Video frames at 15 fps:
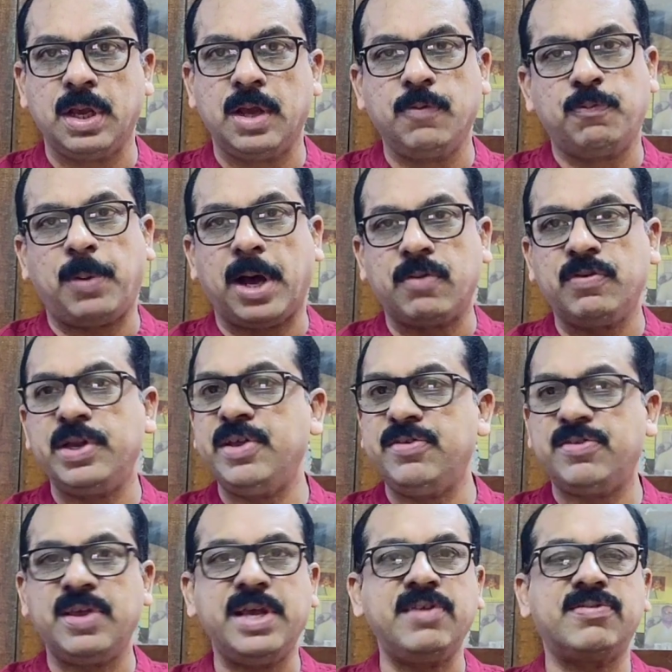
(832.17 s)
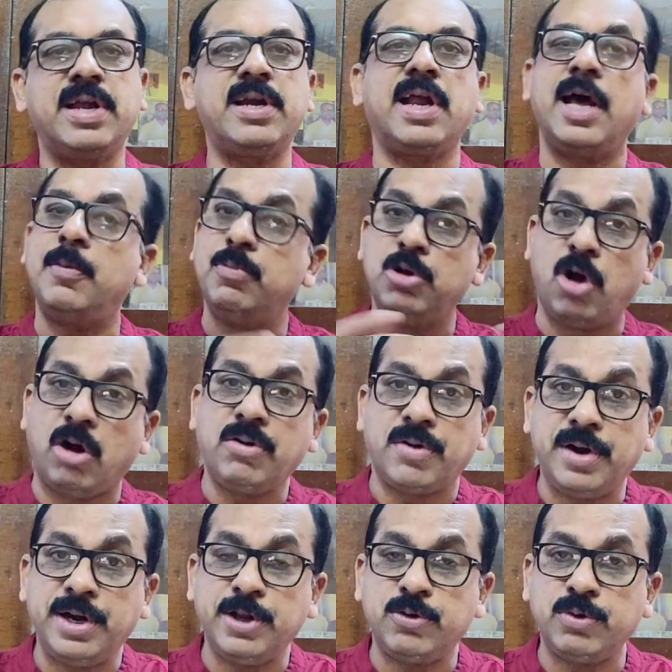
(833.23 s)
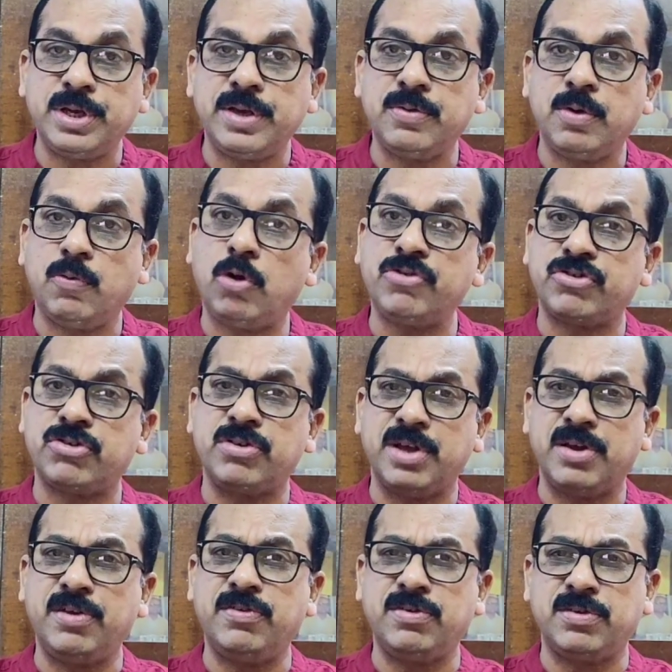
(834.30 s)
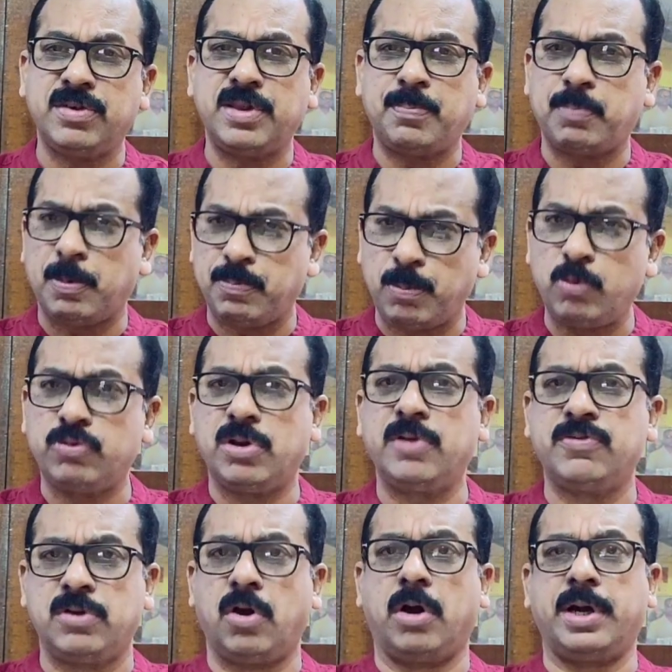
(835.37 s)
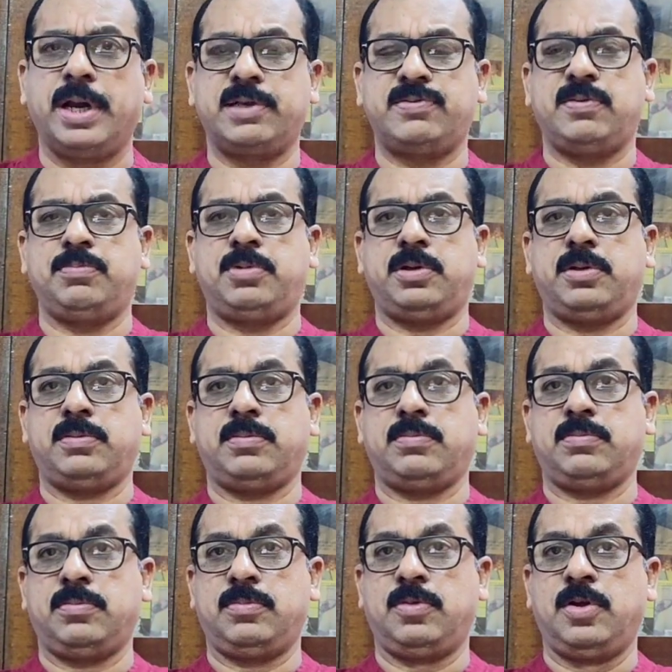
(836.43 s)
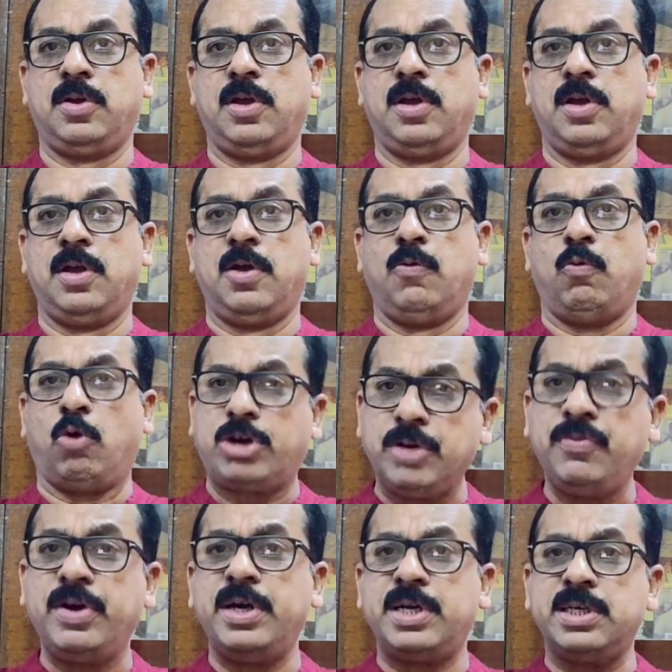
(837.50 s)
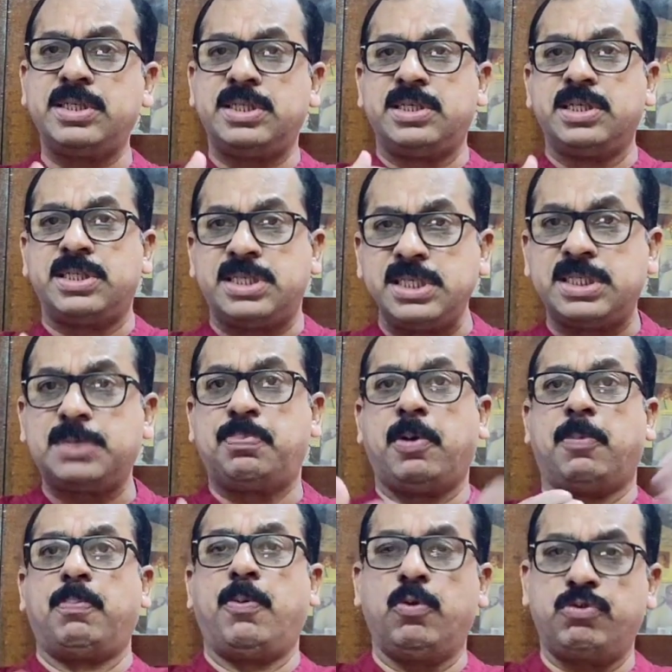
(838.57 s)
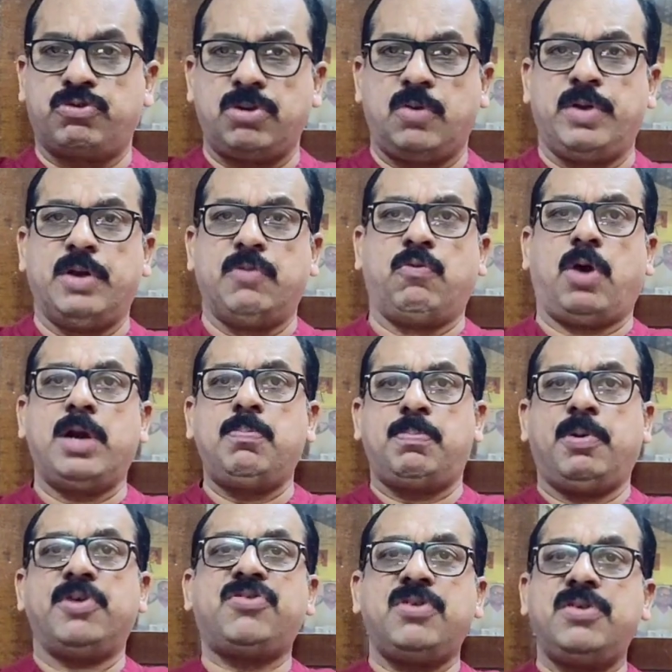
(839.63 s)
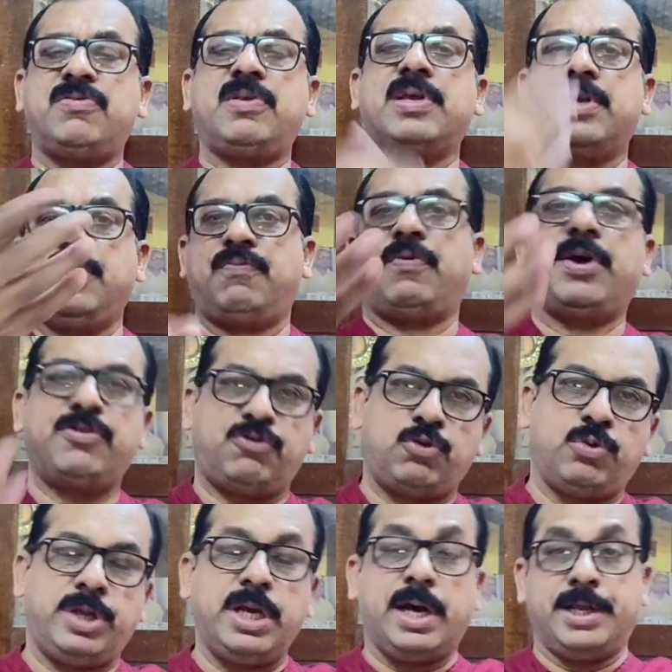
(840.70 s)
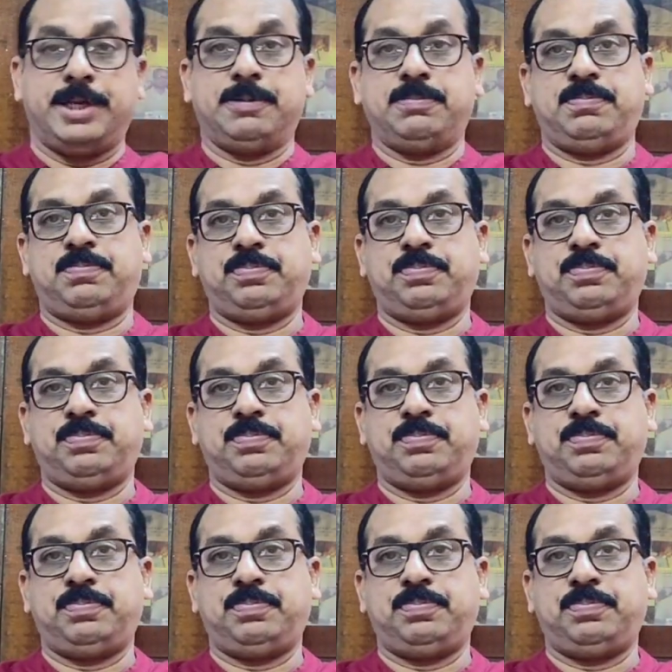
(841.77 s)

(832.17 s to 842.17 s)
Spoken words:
If Parvati says that I am not ready to give the watch, the proposal is not accepted. Whatever it is, this is proposal, when one person signifies to the other.